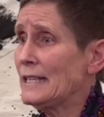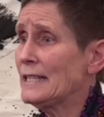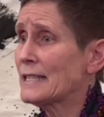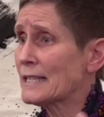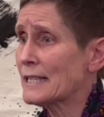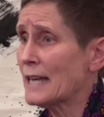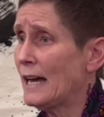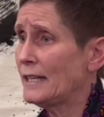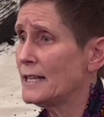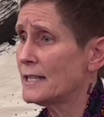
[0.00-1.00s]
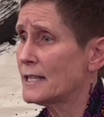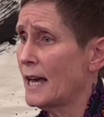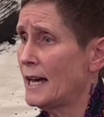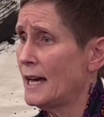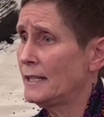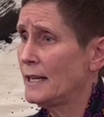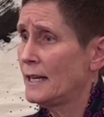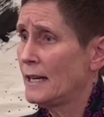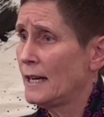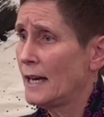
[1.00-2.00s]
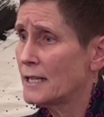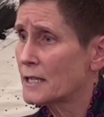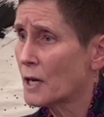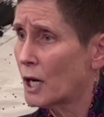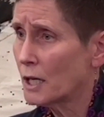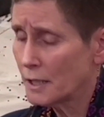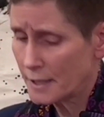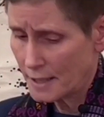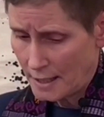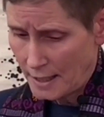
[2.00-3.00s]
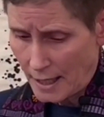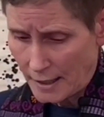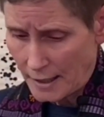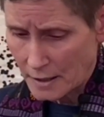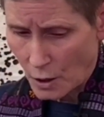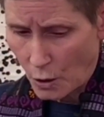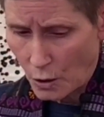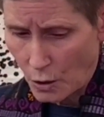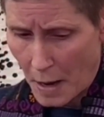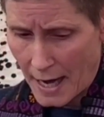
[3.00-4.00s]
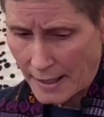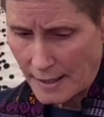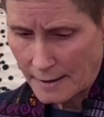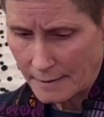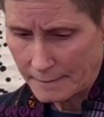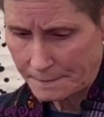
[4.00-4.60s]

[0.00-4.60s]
inside his head and his heart and his whole body.